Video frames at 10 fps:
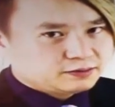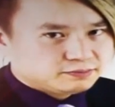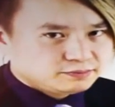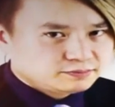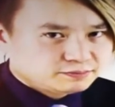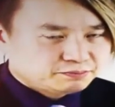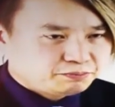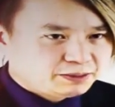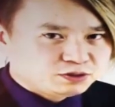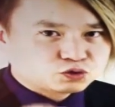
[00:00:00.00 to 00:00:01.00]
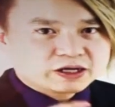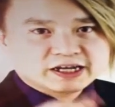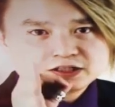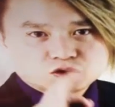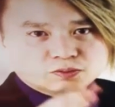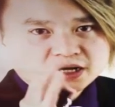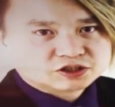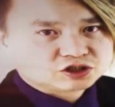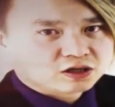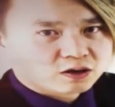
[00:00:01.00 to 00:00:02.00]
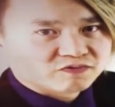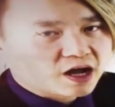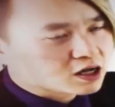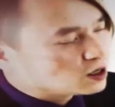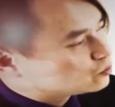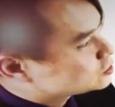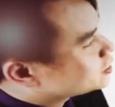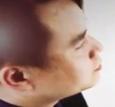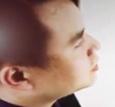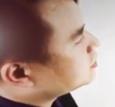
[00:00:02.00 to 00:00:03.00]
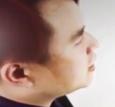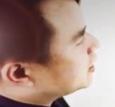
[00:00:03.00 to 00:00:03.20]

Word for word: there maybe drinking too much uh, vodka or something.